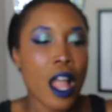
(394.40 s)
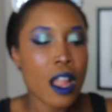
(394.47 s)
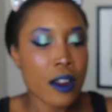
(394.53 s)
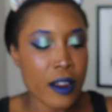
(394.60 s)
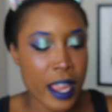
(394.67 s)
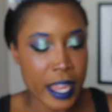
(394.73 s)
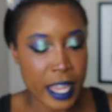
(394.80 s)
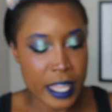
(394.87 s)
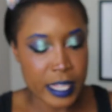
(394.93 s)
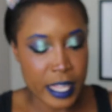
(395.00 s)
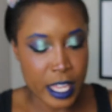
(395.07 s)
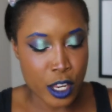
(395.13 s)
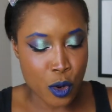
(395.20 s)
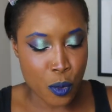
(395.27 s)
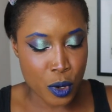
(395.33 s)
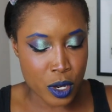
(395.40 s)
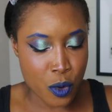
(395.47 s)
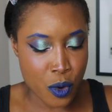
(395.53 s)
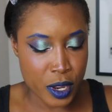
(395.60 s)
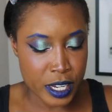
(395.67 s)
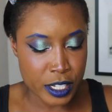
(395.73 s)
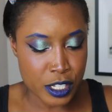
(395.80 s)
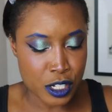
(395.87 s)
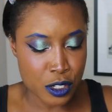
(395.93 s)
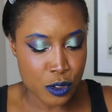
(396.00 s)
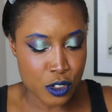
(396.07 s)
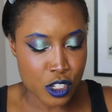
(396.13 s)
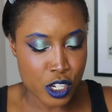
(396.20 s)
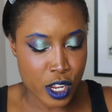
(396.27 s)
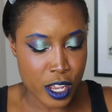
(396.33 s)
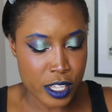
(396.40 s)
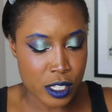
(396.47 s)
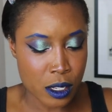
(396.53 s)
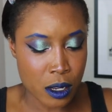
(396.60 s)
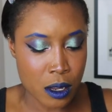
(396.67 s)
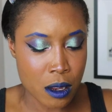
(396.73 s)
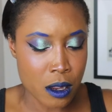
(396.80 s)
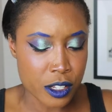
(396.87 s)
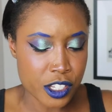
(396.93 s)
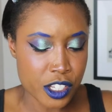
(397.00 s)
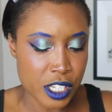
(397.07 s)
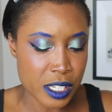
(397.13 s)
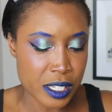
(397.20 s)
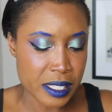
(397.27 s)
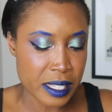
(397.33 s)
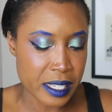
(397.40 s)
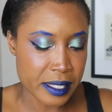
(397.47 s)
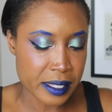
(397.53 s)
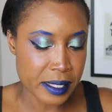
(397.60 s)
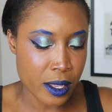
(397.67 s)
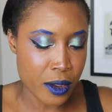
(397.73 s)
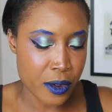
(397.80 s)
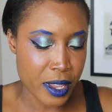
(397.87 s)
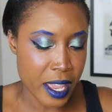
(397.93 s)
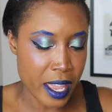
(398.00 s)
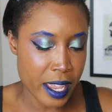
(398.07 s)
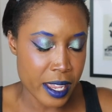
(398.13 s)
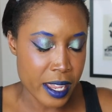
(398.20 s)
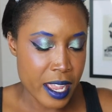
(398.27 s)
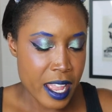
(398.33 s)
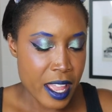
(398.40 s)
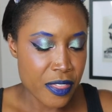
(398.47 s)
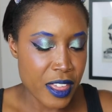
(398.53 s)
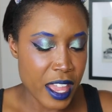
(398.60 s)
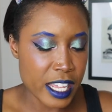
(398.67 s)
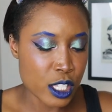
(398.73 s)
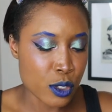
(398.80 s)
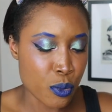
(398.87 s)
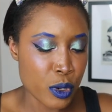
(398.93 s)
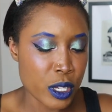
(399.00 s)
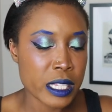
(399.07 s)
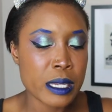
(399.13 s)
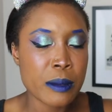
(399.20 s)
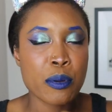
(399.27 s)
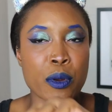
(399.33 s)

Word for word: All right, and then we're going to just, oh, Jesus. Okay, that is really